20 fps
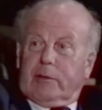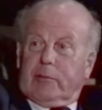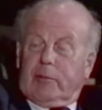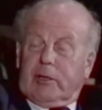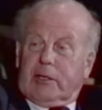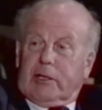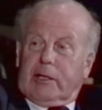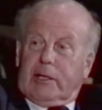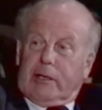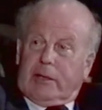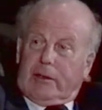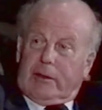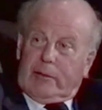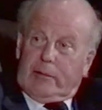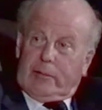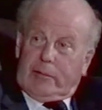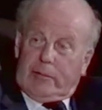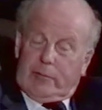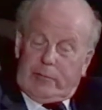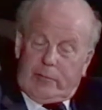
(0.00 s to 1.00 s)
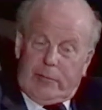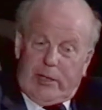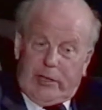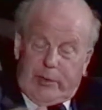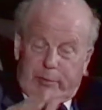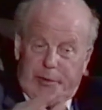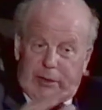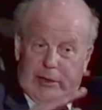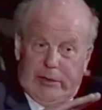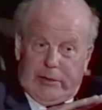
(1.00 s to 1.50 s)
You get a
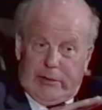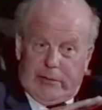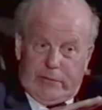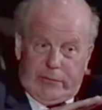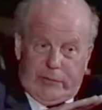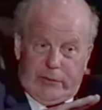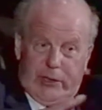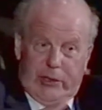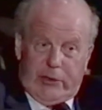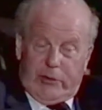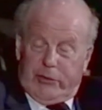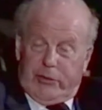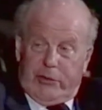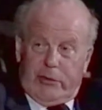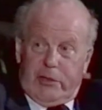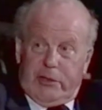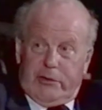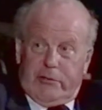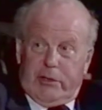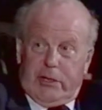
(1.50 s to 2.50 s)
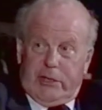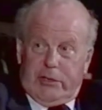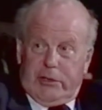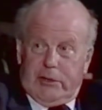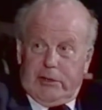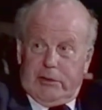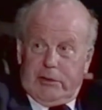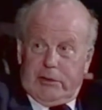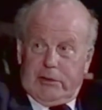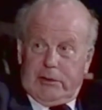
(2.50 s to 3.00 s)
much better signal-to-noise
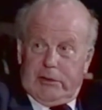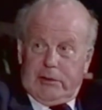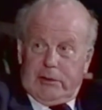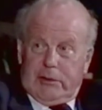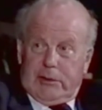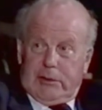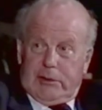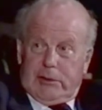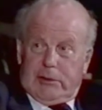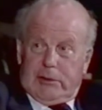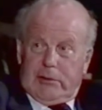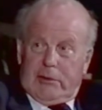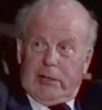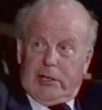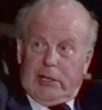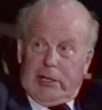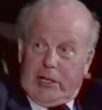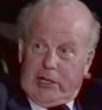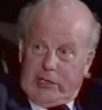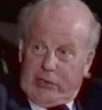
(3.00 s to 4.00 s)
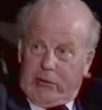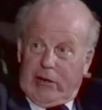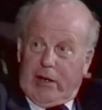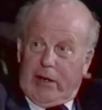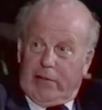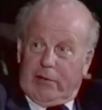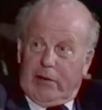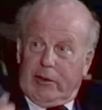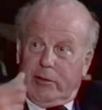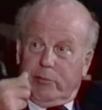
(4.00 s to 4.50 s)
ratio. You get less
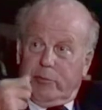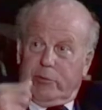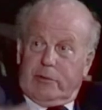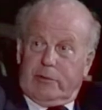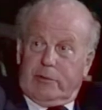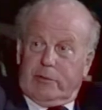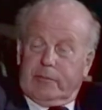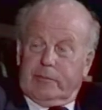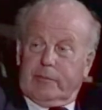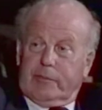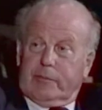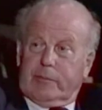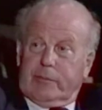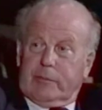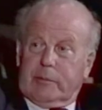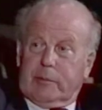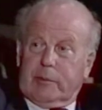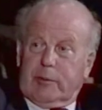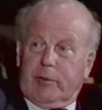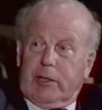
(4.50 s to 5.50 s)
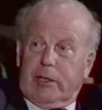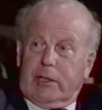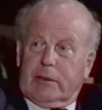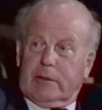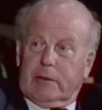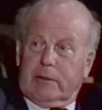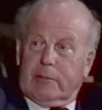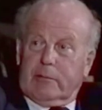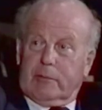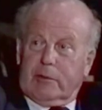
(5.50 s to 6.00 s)
gravel and more
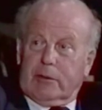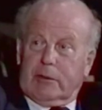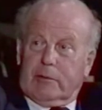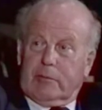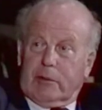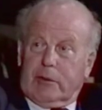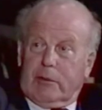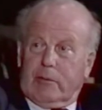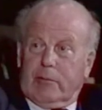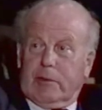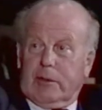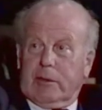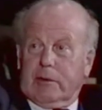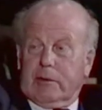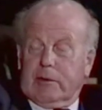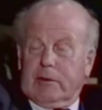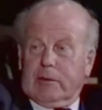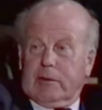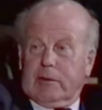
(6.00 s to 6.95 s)
speech, which is what you want.